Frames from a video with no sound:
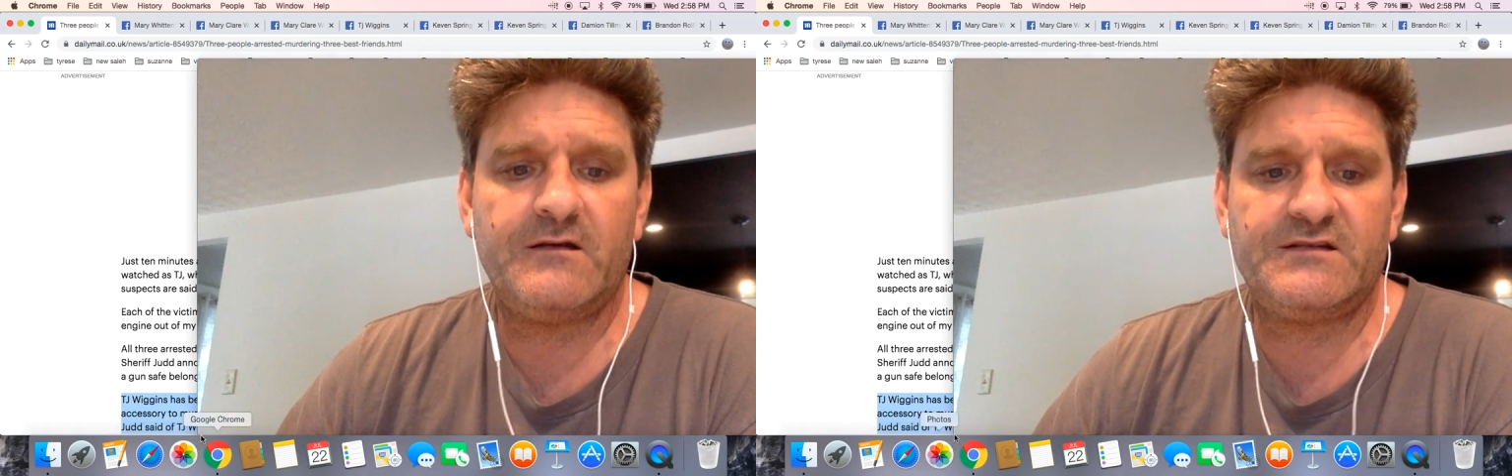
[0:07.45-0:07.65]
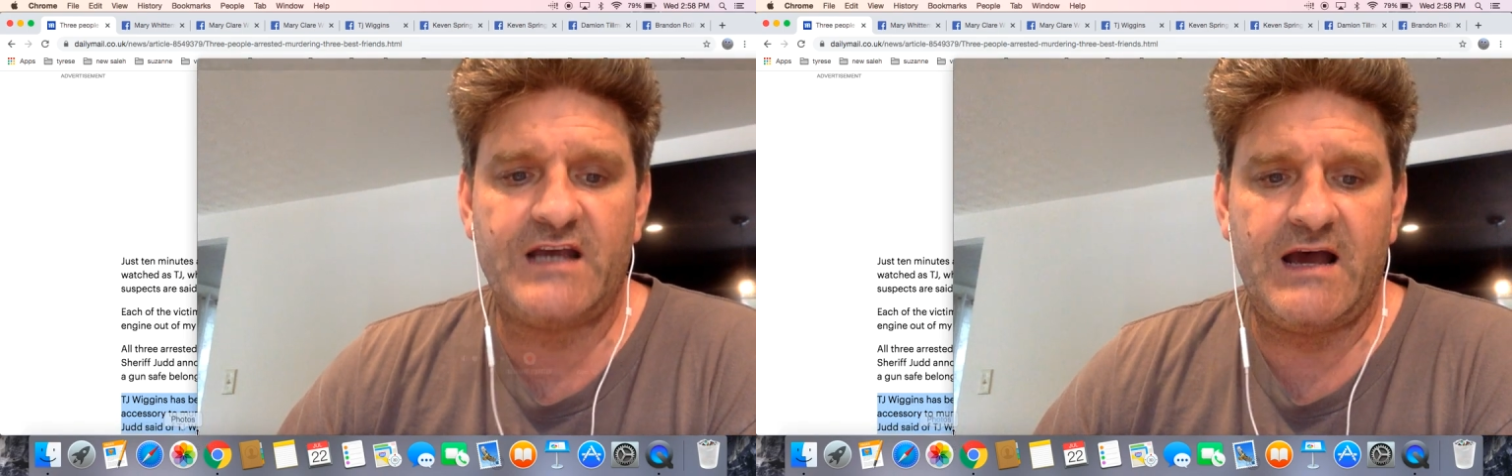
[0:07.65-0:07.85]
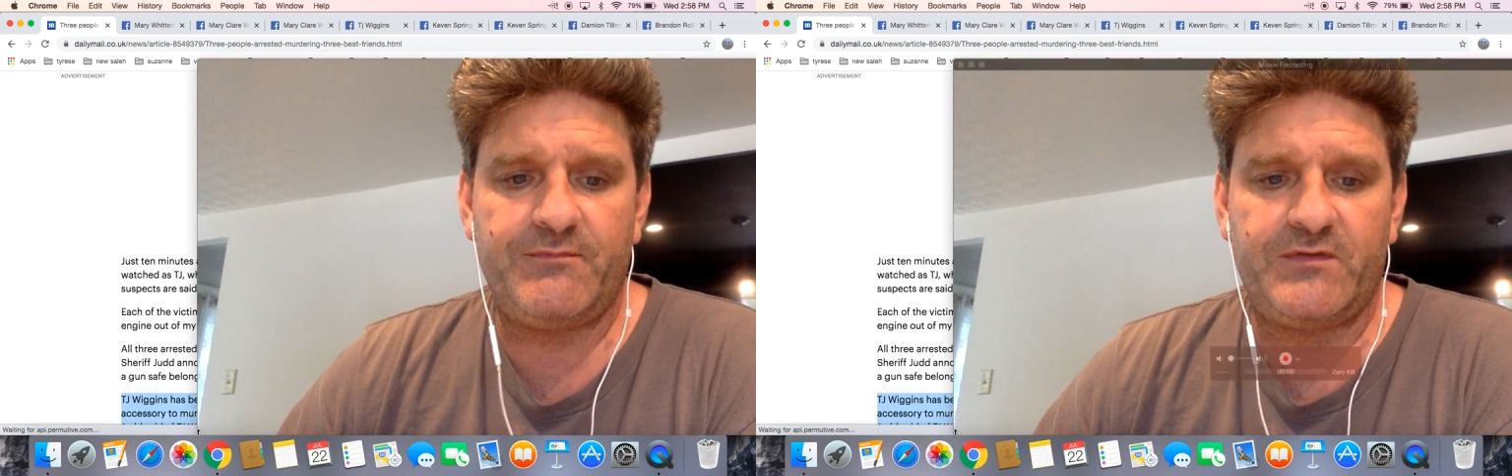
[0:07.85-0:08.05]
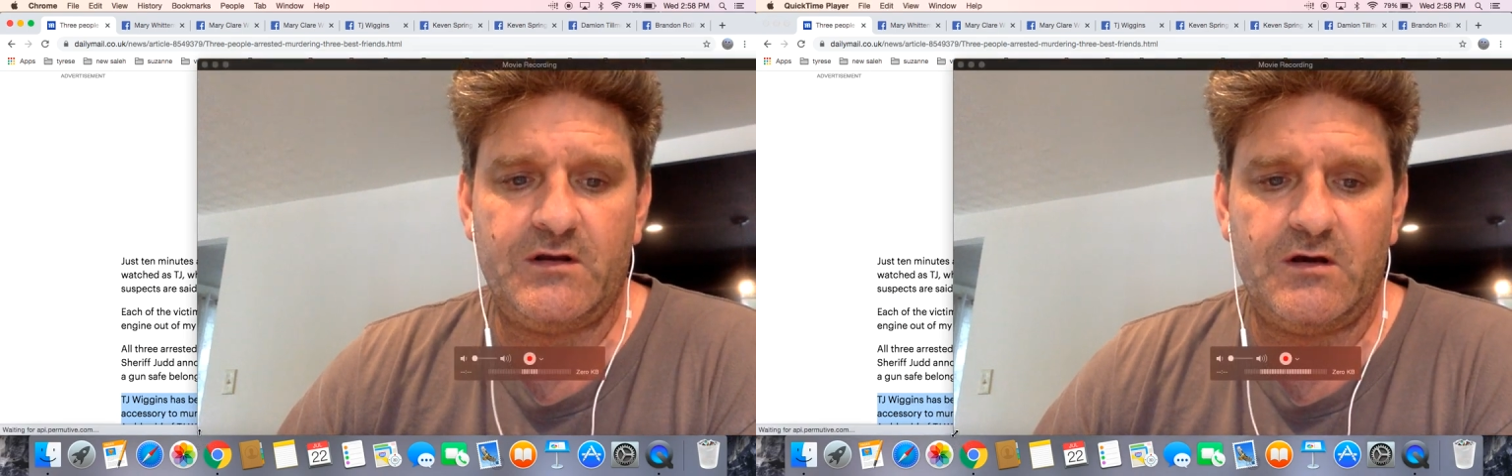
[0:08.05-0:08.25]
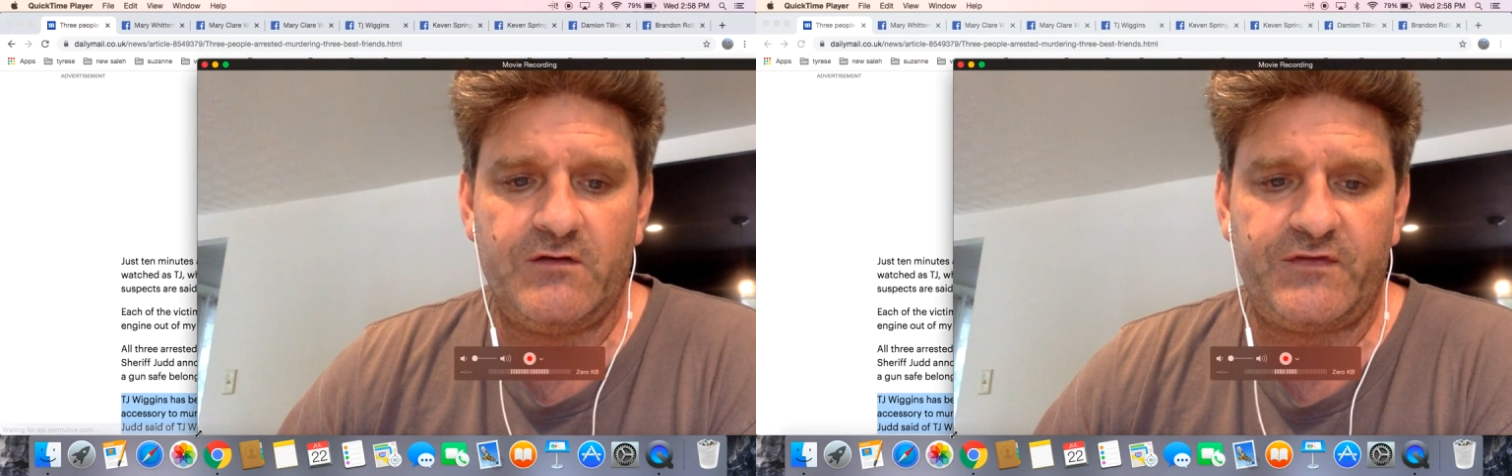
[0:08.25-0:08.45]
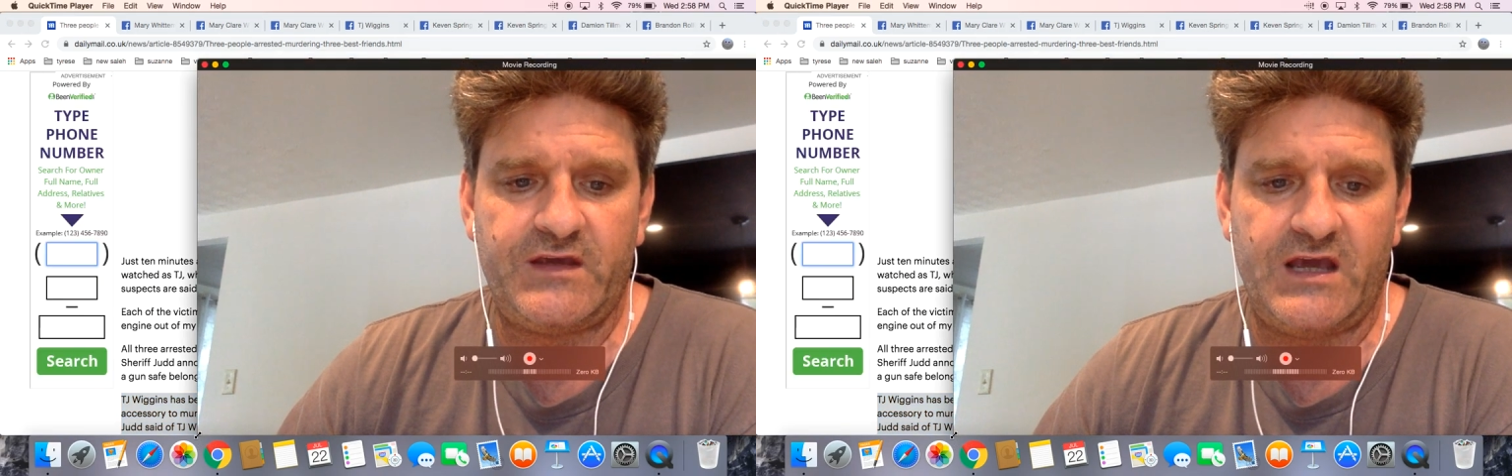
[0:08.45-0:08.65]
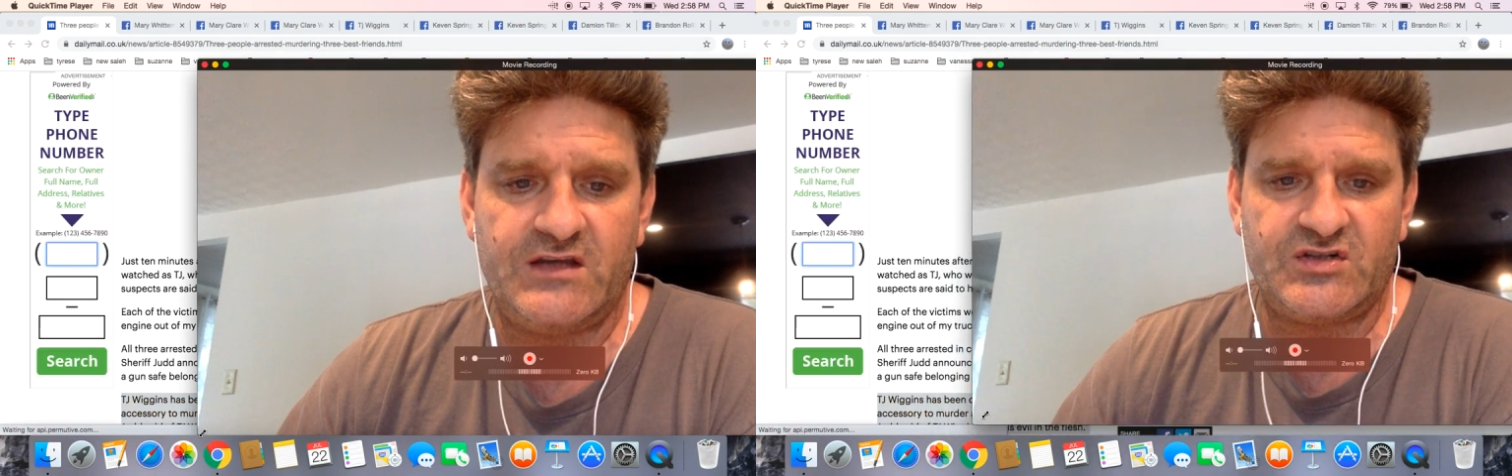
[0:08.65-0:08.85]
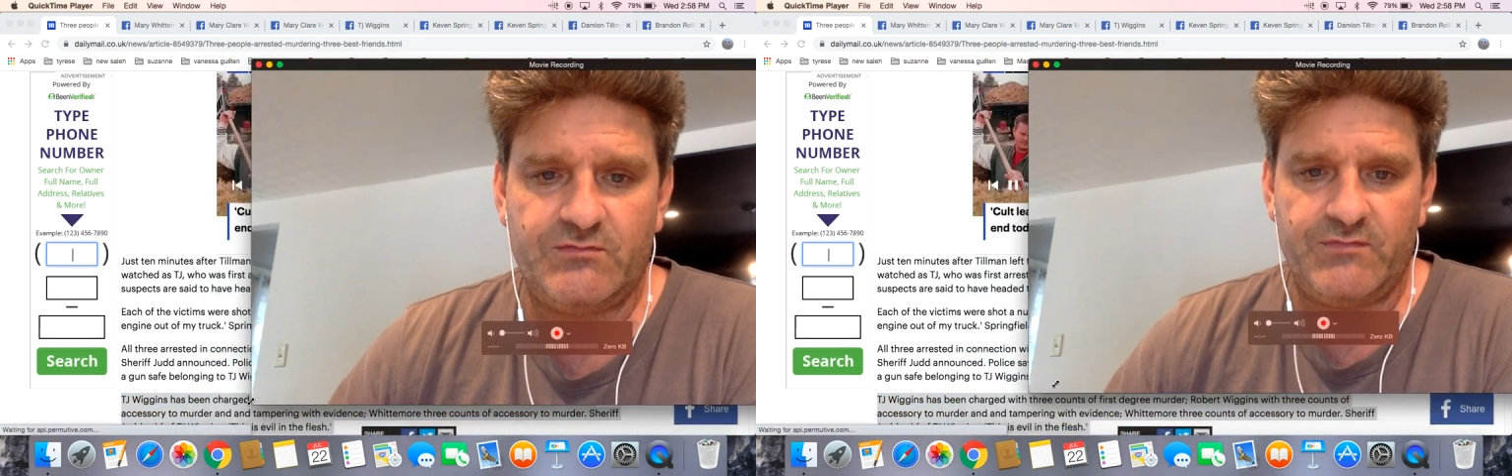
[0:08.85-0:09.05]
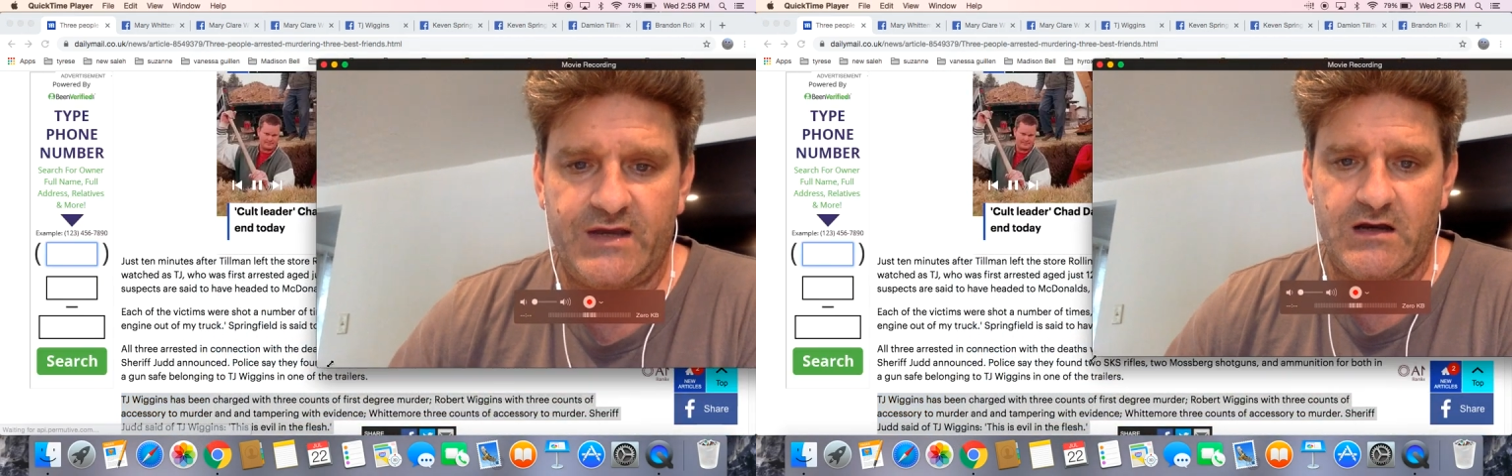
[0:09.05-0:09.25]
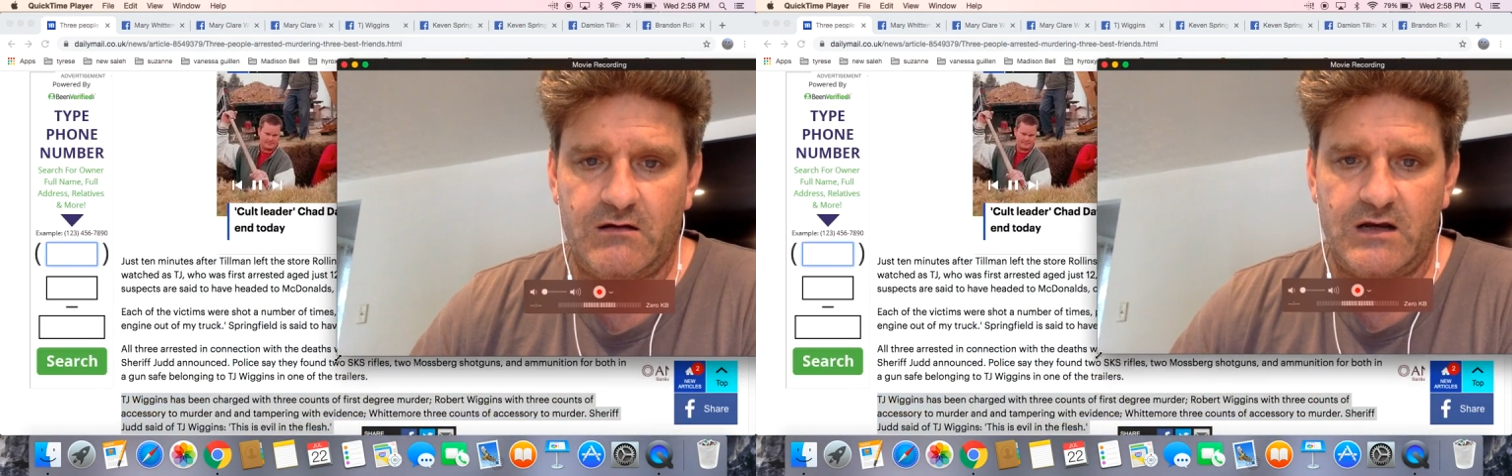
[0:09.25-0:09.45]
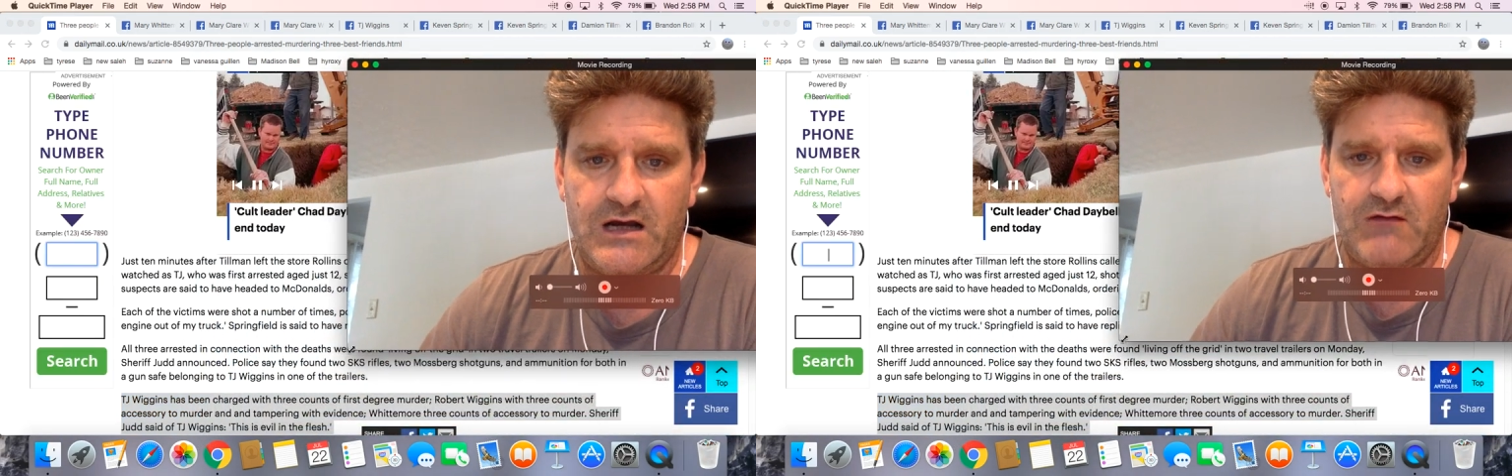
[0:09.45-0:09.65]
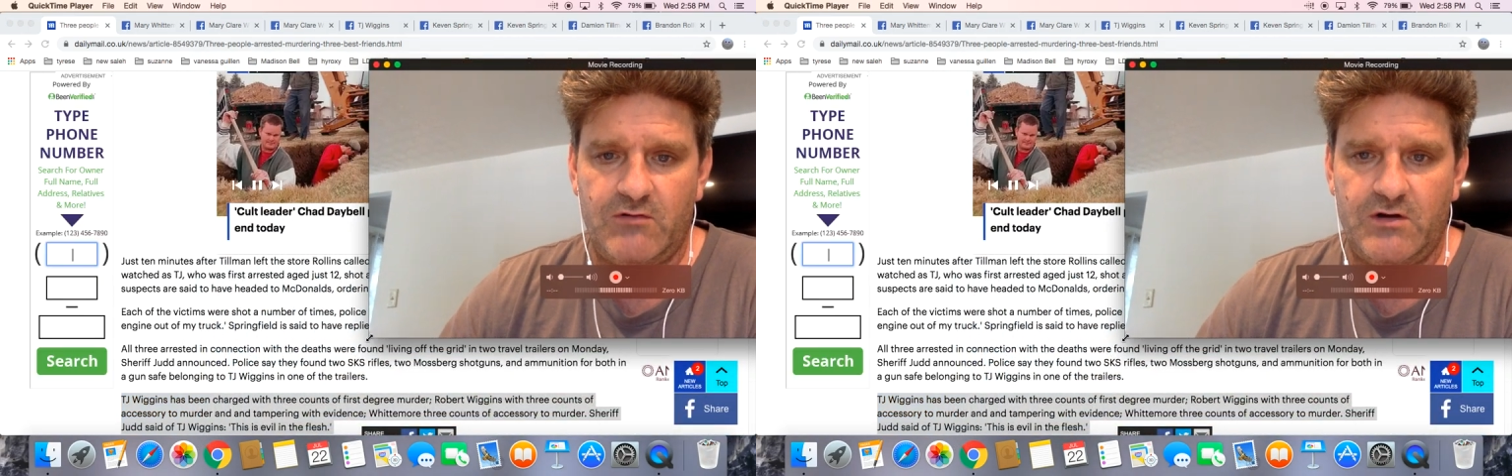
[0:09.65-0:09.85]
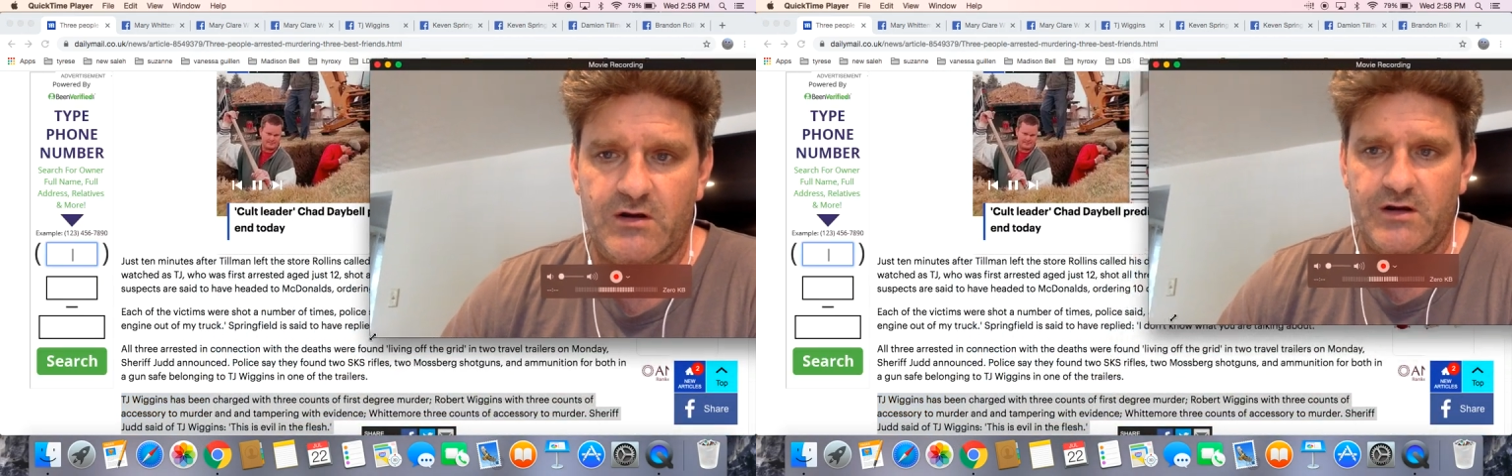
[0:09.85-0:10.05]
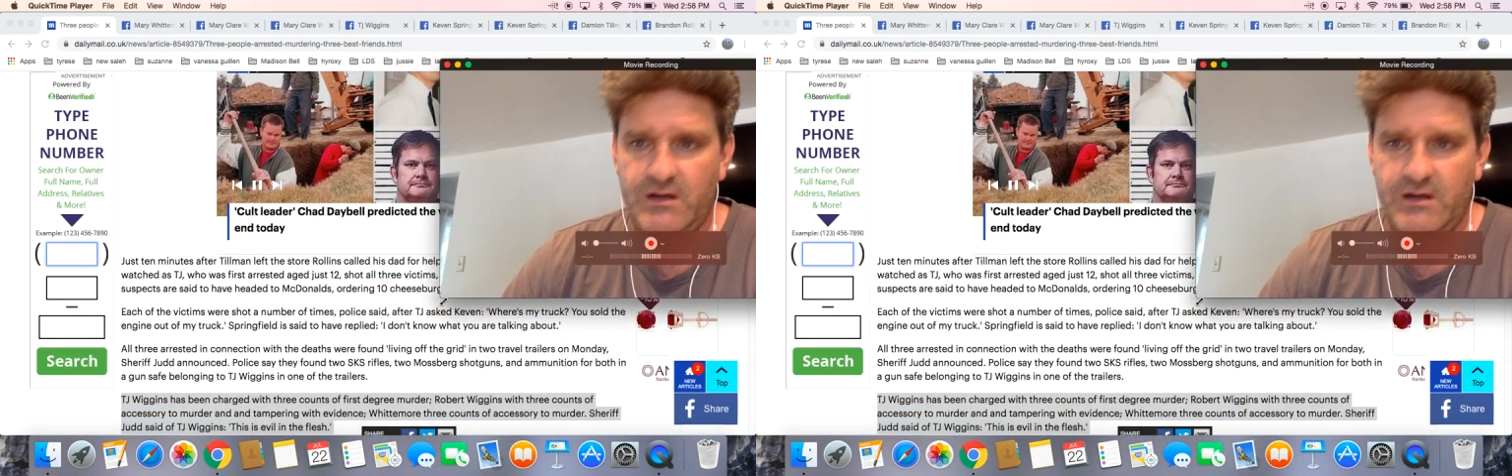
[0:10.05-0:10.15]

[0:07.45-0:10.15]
Tap the notification bell. I would